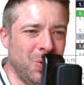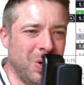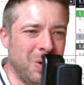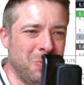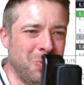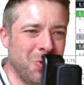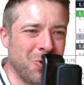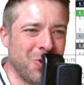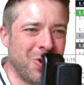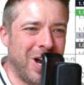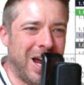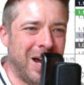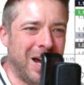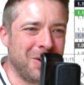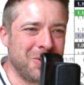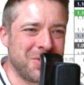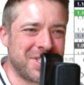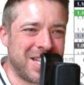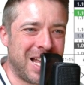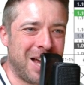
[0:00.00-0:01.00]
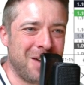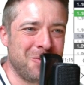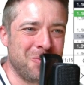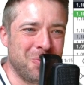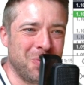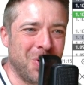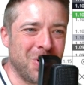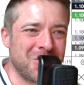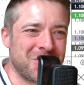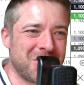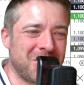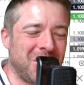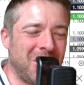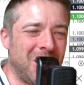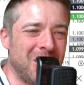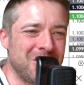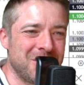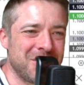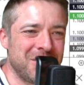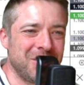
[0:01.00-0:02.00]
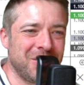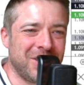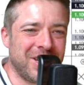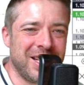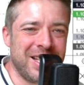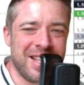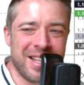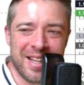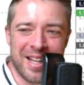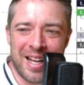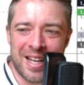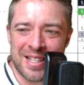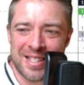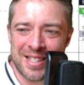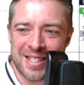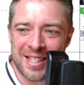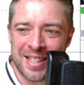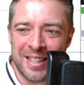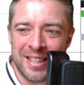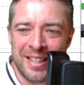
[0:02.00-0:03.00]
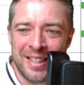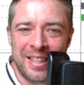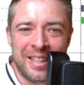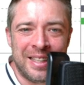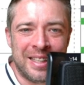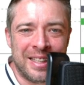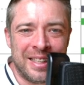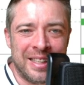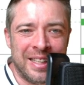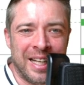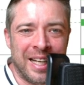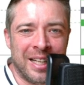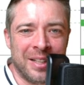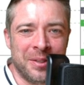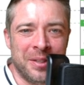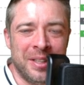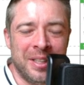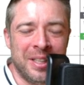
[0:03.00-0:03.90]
We're out. That was close. Look at that. Now,